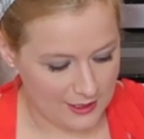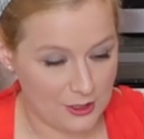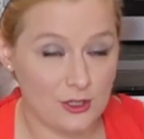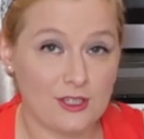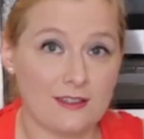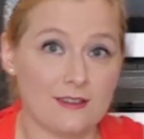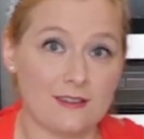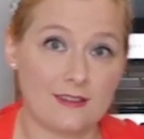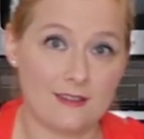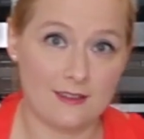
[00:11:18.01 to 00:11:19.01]
Now you
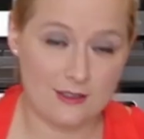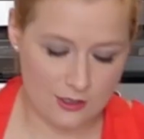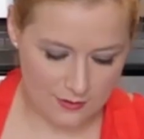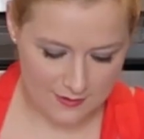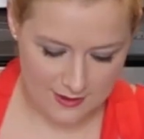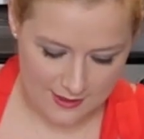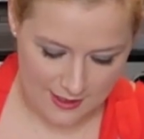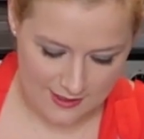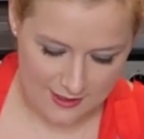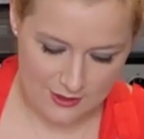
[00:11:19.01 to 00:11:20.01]
can serve this
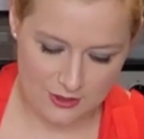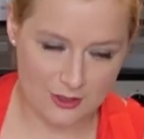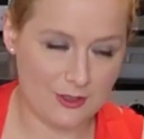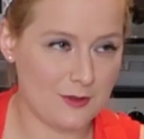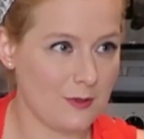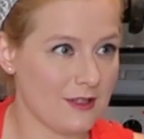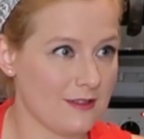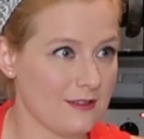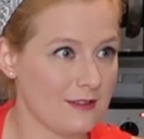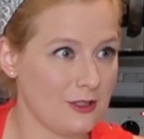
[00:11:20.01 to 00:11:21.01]
as is. You could
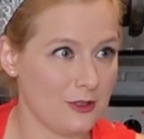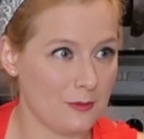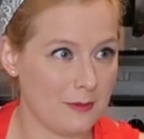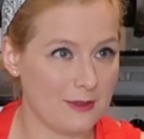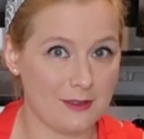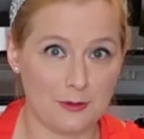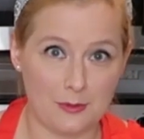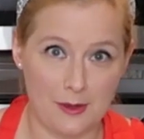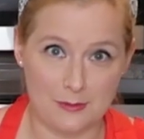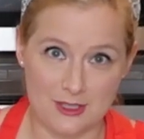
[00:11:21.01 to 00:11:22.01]
sprinkle, maybe a little
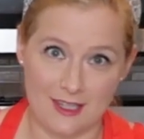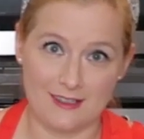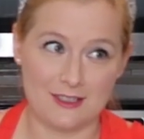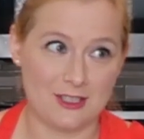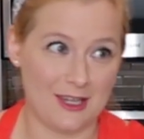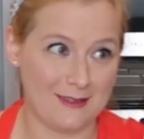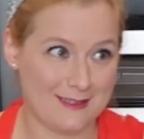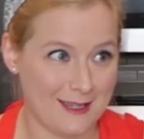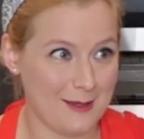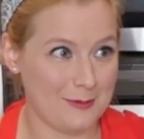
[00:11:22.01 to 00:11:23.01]
Parmesan on
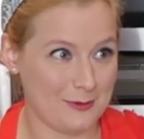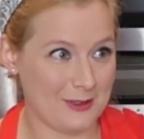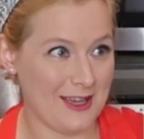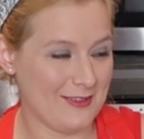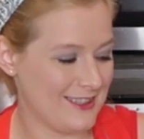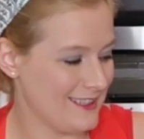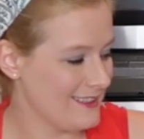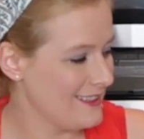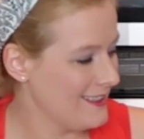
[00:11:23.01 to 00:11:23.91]
top if you have any.